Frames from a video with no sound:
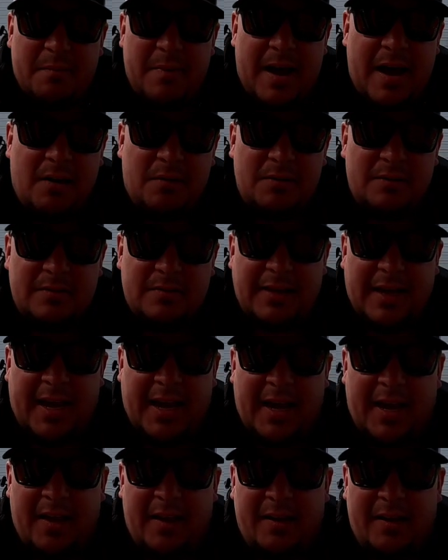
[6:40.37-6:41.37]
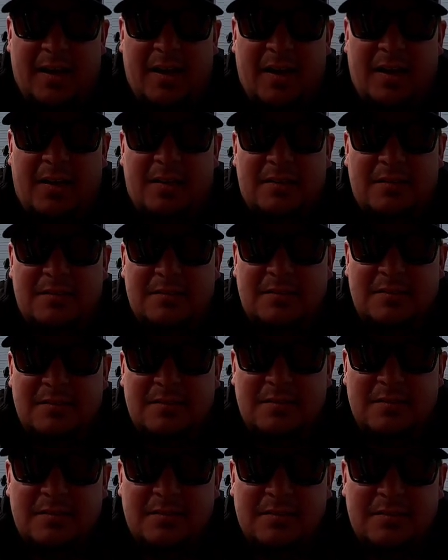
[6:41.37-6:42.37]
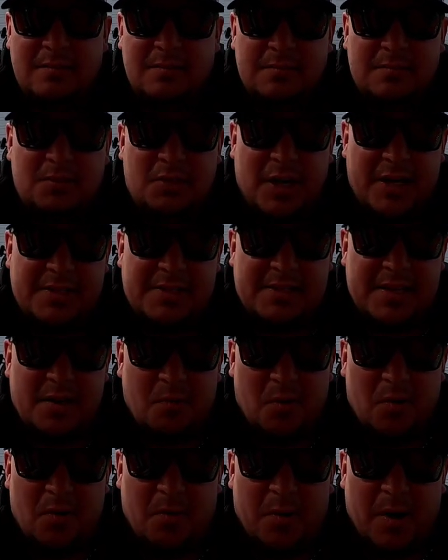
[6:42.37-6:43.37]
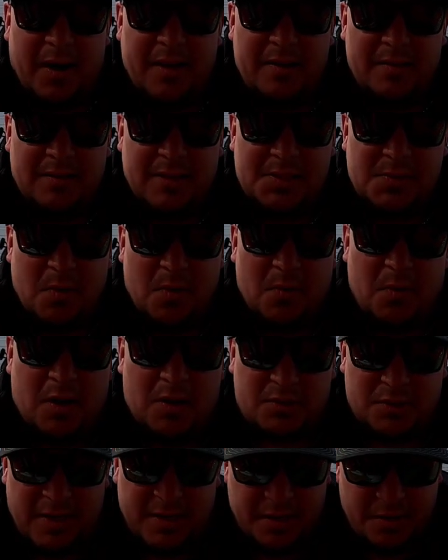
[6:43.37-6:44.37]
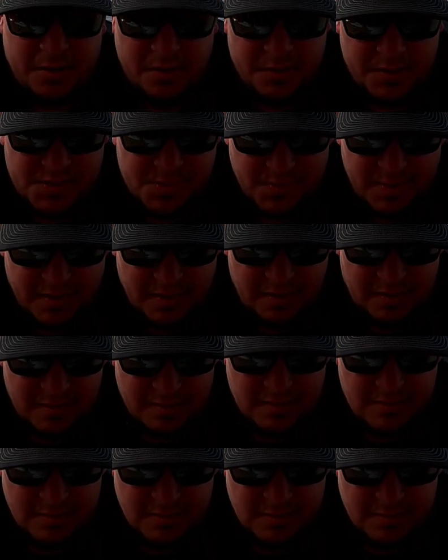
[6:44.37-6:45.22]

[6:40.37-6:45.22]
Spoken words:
them out and try to stay warm, right? That's what we're all trying to do this winter.